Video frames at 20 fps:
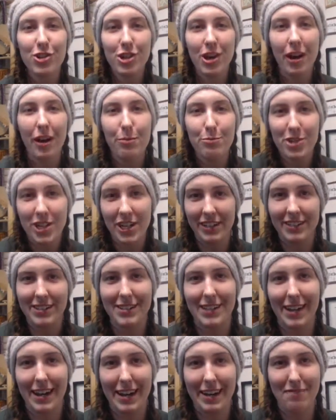objects that
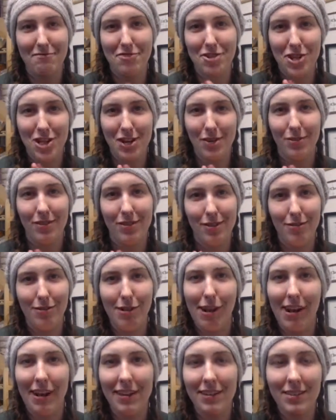I have to share with you
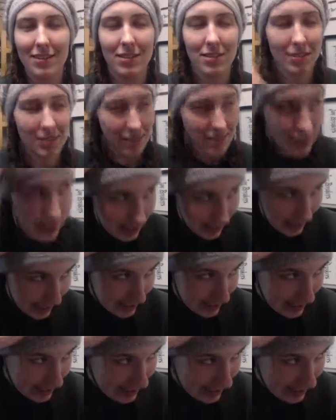guys. As I said